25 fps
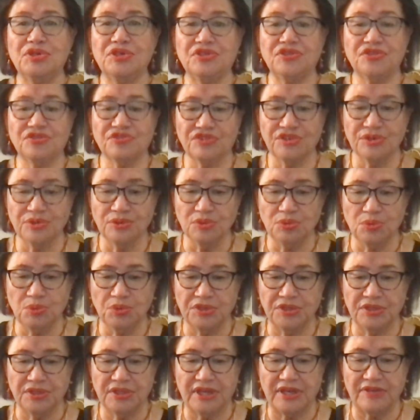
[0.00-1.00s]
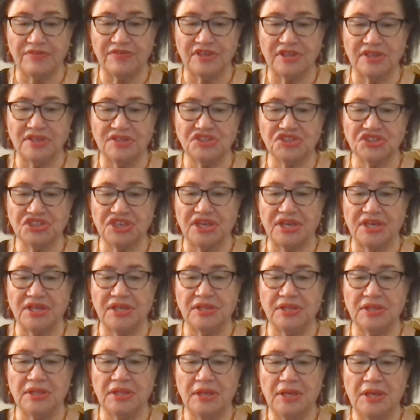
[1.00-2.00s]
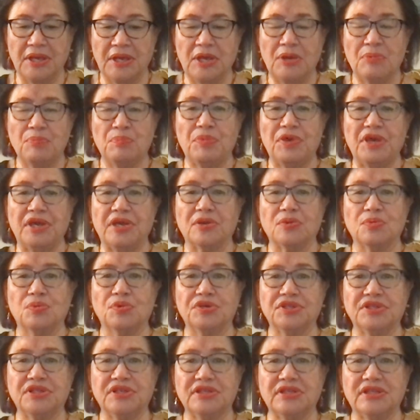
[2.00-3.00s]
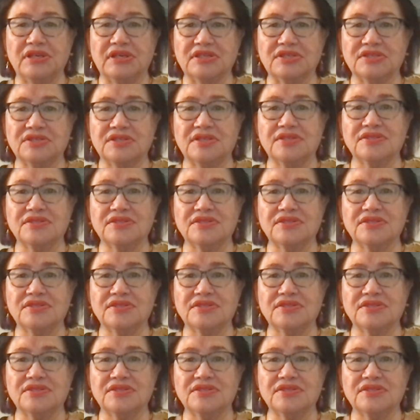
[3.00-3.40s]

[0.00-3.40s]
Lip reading: we're thrilled with having Shane back within us.